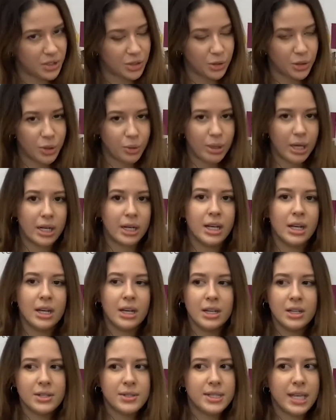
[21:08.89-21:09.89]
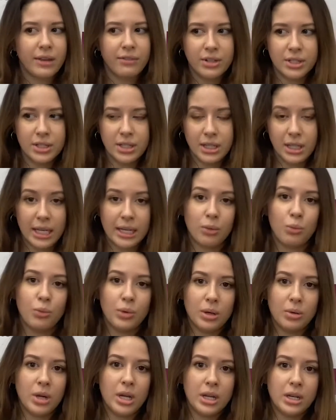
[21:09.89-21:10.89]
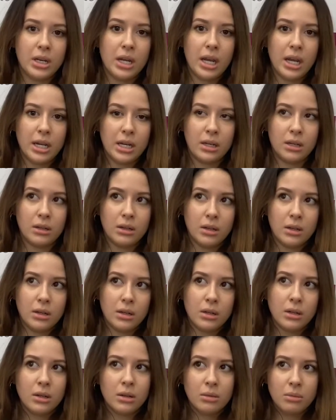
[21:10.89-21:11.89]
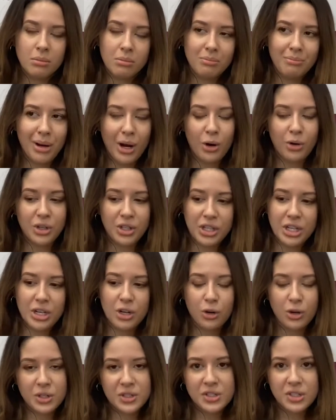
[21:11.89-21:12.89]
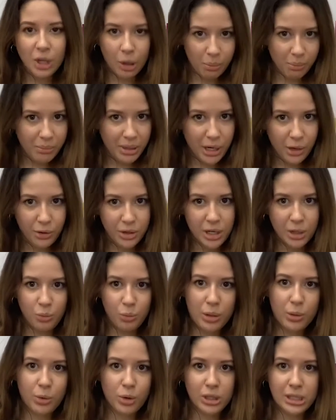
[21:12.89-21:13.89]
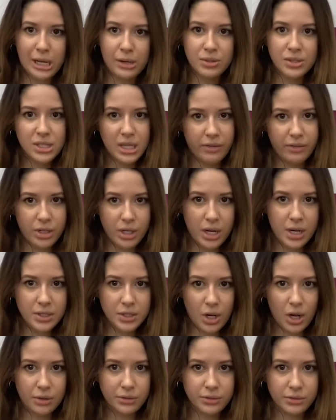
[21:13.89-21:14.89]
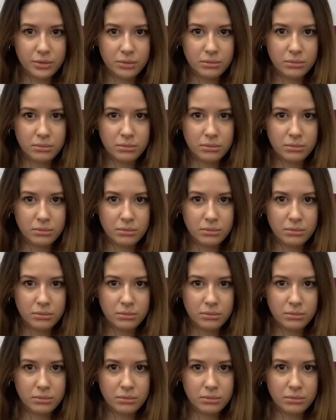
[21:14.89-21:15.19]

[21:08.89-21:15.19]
You get 7, like in about year in some period, we were allowed 7 days off.